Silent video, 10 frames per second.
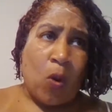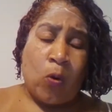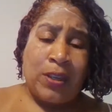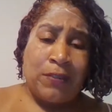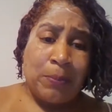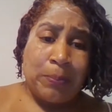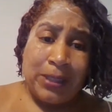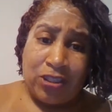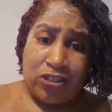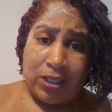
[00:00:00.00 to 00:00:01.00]
or even
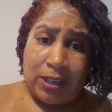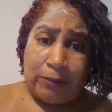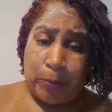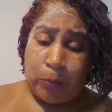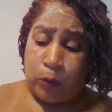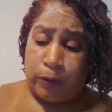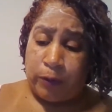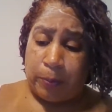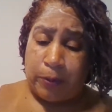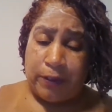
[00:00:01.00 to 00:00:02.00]
bleach it and remove the
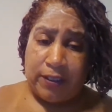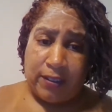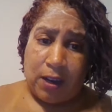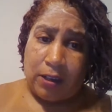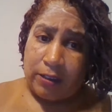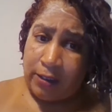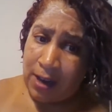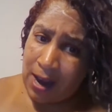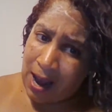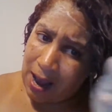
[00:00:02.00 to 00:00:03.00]
previous color,
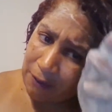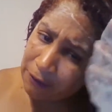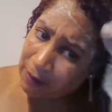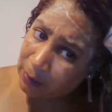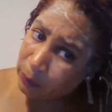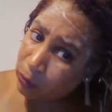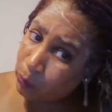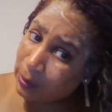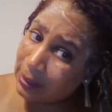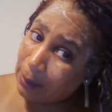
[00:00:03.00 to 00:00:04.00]
I'm fine with
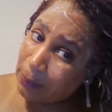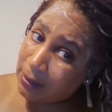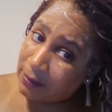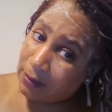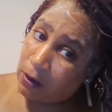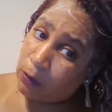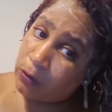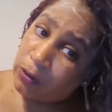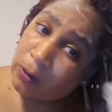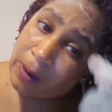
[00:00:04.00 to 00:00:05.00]
doing that myself.
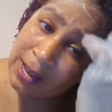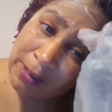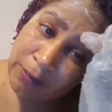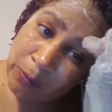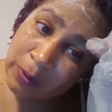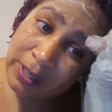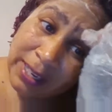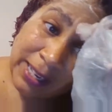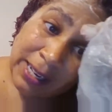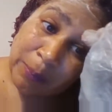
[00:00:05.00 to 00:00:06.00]
So I even went
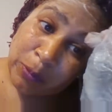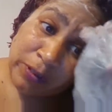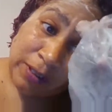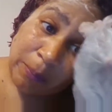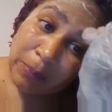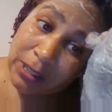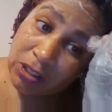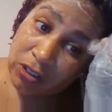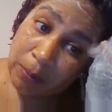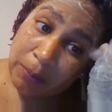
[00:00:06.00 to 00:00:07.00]
ahead and put some
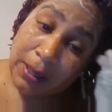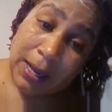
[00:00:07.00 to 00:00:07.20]
bleach on my